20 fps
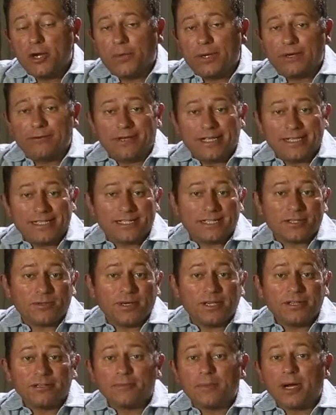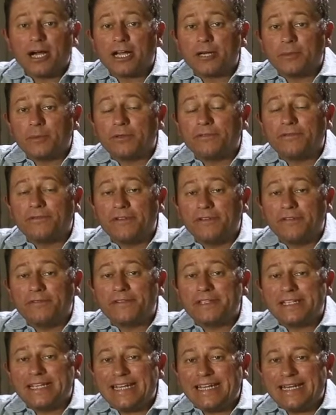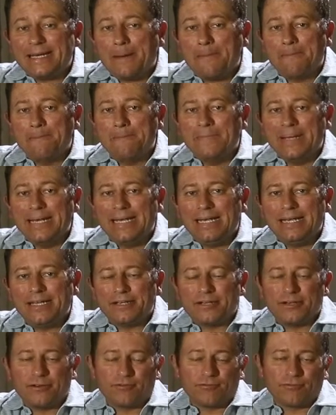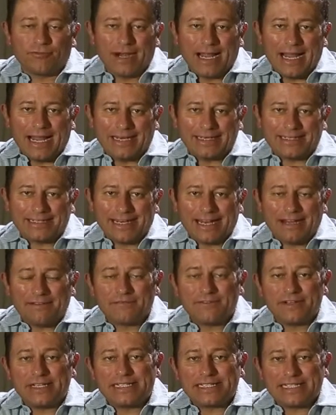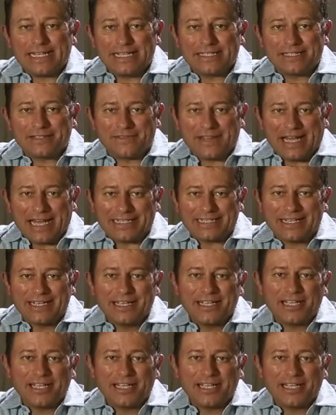we raised a quite remarkable 15 million rand, and every cent of that